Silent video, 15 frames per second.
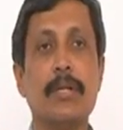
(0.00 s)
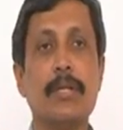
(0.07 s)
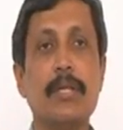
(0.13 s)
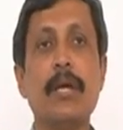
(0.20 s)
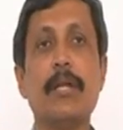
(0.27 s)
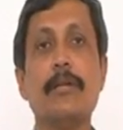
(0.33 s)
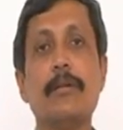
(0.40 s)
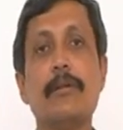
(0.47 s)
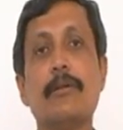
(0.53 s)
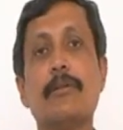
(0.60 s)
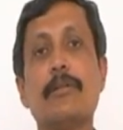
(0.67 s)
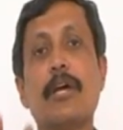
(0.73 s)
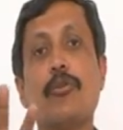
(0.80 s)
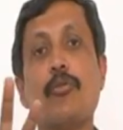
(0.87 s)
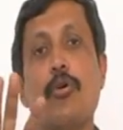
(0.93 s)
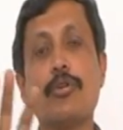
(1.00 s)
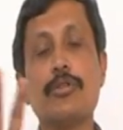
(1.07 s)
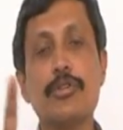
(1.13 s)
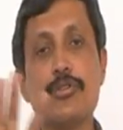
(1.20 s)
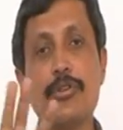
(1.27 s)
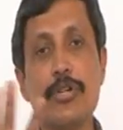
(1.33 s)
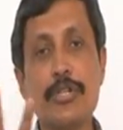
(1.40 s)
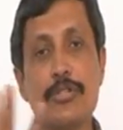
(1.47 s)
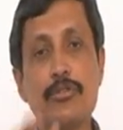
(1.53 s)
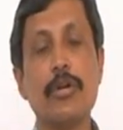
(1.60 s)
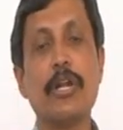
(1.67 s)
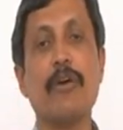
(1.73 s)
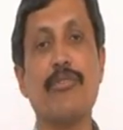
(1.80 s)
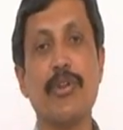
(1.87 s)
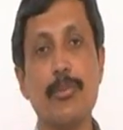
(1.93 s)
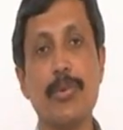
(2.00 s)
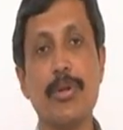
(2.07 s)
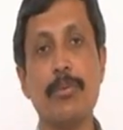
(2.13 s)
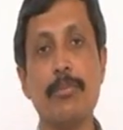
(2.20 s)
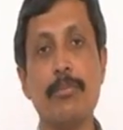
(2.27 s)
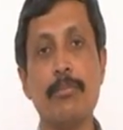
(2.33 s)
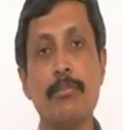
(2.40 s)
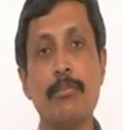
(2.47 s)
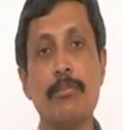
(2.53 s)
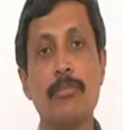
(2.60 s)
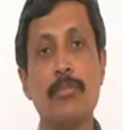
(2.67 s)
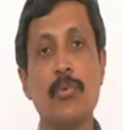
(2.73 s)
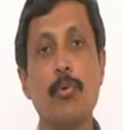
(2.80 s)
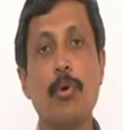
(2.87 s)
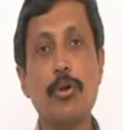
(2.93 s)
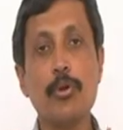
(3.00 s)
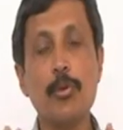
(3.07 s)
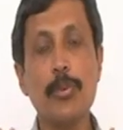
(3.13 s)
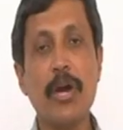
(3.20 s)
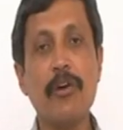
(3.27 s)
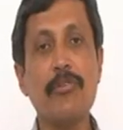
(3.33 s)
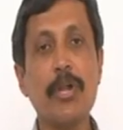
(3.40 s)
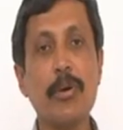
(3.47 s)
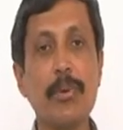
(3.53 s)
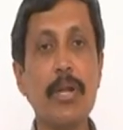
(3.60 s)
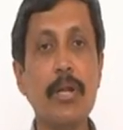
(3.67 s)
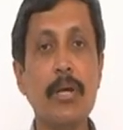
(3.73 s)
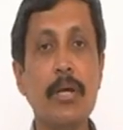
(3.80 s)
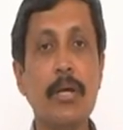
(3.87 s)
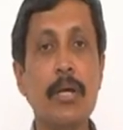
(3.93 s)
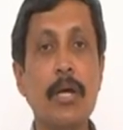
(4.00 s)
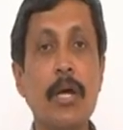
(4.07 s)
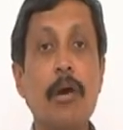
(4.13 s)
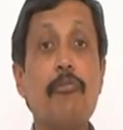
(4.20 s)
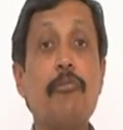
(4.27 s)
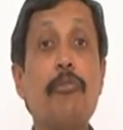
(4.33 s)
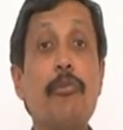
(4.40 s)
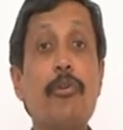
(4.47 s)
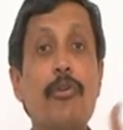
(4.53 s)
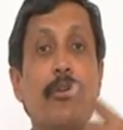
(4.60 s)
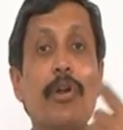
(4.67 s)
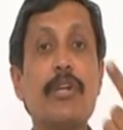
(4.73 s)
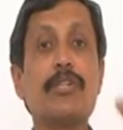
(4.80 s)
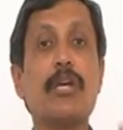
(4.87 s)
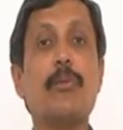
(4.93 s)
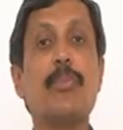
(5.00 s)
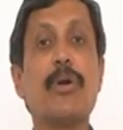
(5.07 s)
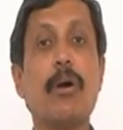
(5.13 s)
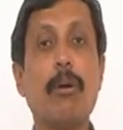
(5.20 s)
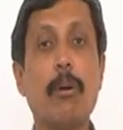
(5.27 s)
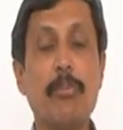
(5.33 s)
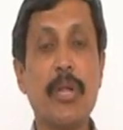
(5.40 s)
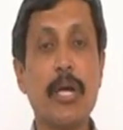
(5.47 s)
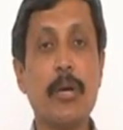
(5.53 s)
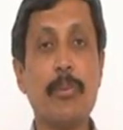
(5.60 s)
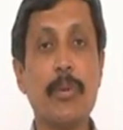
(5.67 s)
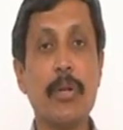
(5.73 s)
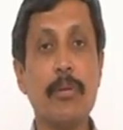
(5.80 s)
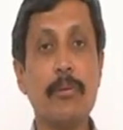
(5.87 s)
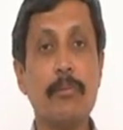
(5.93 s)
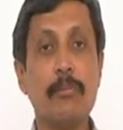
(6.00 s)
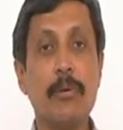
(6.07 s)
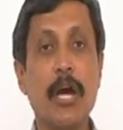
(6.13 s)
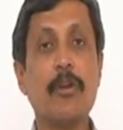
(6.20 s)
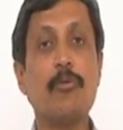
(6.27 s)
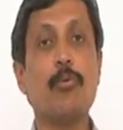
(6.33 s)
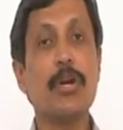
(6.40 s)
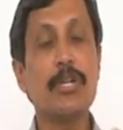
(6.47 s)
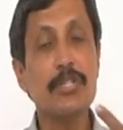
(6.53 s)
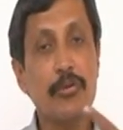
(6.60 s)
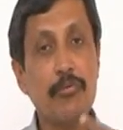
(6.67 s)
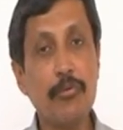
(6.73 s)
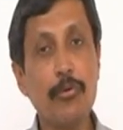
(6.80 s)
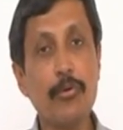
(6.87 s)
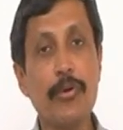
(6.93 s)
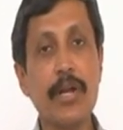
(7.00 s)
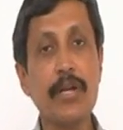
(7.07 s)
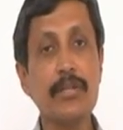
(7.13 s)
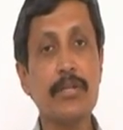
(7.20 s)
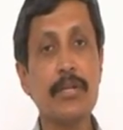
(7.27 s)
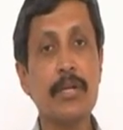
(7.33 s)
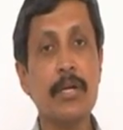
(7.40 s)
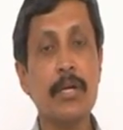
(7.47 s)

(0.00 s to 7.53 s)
then the concession is not available. What will be available? Full rate shall become applicable. And what is the full rate?